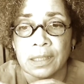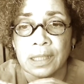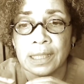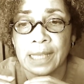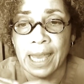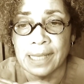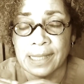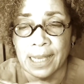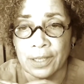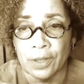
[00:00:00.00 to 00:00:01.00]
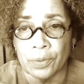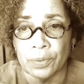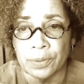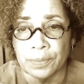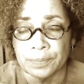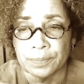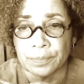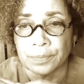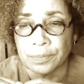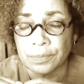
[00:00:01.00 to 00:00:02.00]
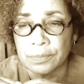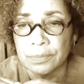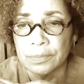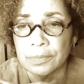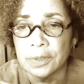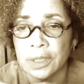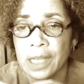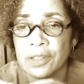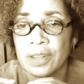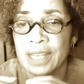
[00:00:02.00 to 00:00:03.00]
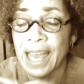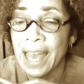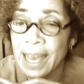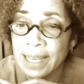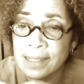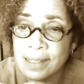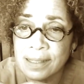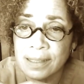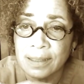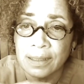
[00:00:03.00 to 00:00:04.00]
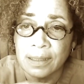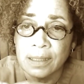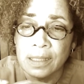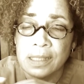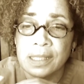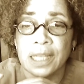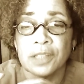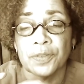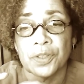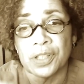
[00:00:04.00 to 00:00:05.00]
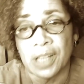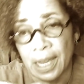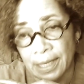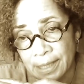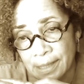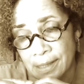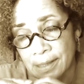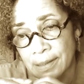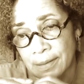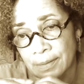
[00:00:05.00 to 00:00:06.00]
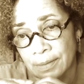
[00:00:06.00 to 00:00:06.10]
the SA node. Okay, so the S stands for sinus,